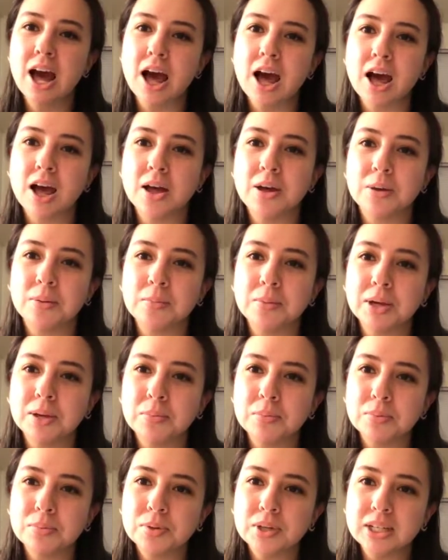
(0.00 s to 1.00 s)

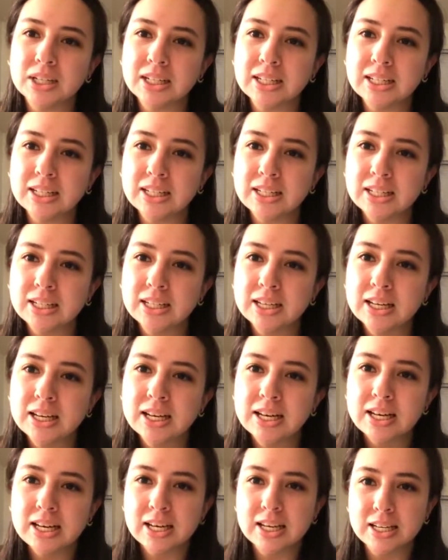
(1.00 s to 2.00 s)
I'm pretty
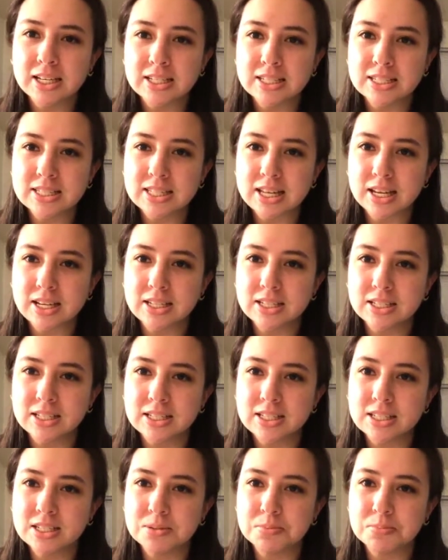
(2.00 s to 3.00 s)

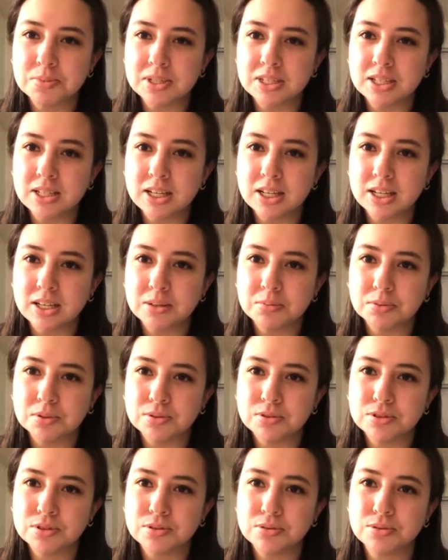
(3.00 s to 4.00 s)
excited to be
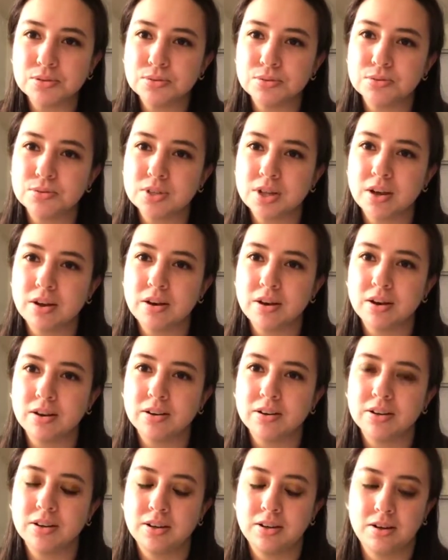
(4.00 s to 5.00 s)
able to
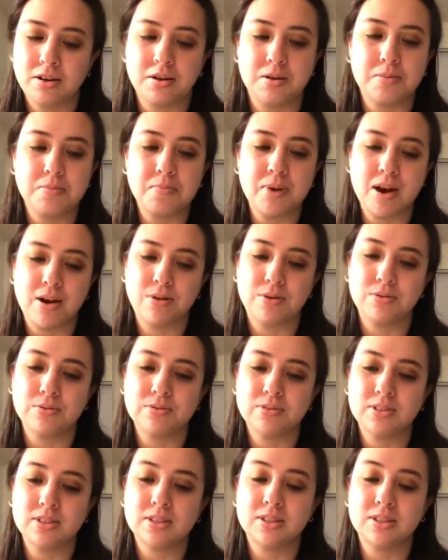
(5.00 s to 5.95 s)
talk about